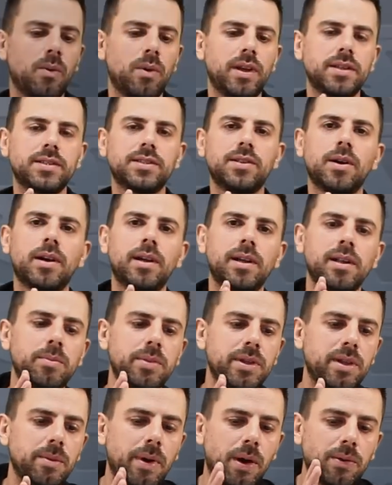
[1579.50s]
let's talk a little
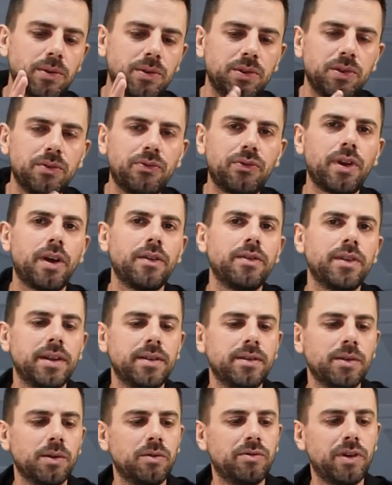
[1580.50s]
bit about the front
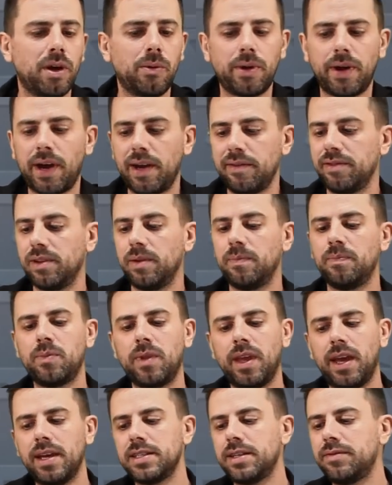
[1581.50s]
end of our rifle.
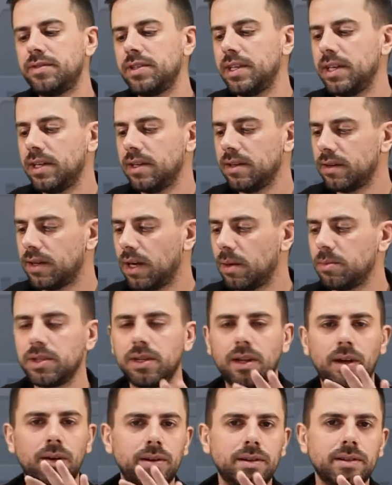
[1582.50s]
As everything comes
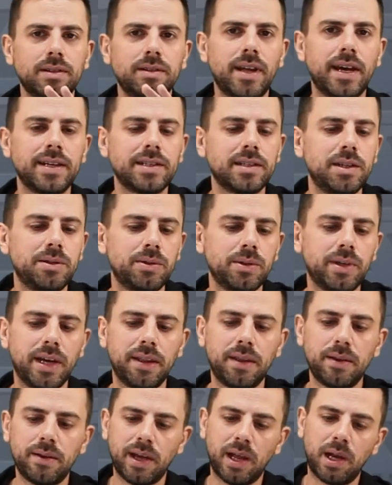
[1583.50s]
along nicely
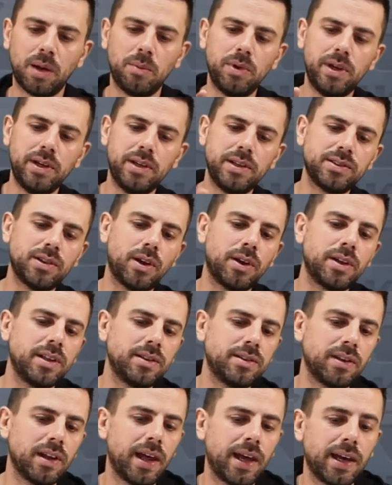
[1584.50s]
together and I'm really
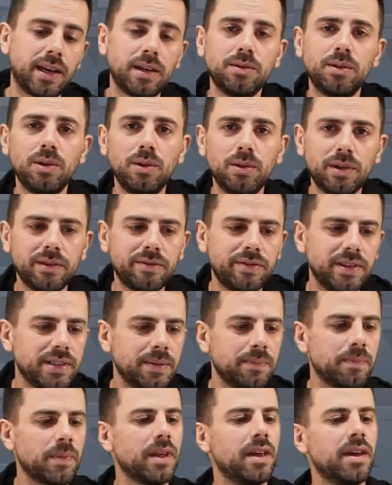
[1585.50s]
starting to like the look of
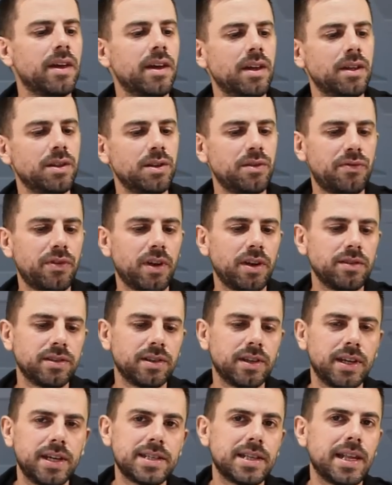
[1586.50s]
it, the front
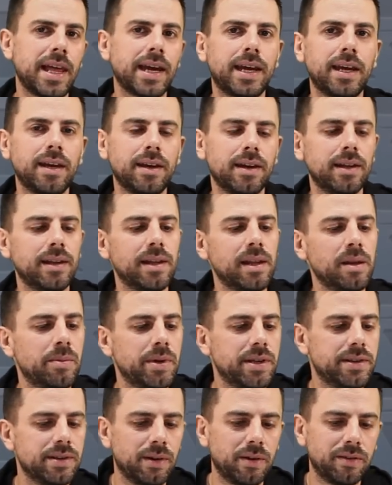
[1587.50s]
is lacking a little
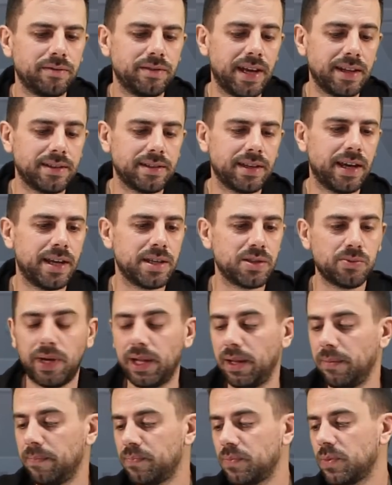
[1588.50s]
bit of that as well.